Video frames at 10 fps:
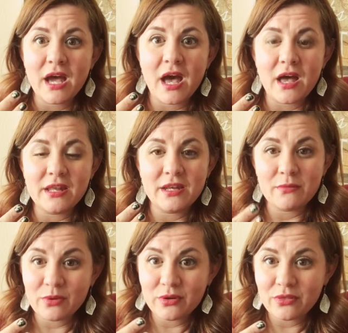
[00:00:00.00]

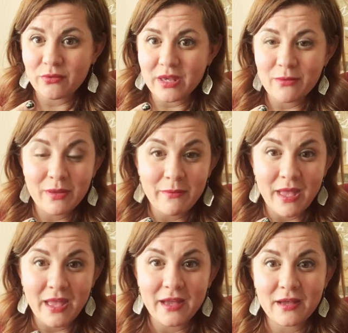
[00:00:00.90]
3, we
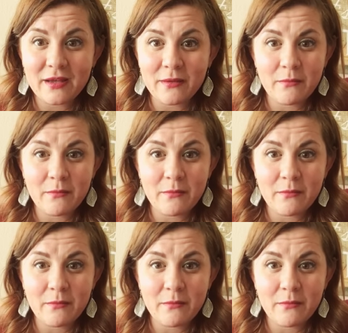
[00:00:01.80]
make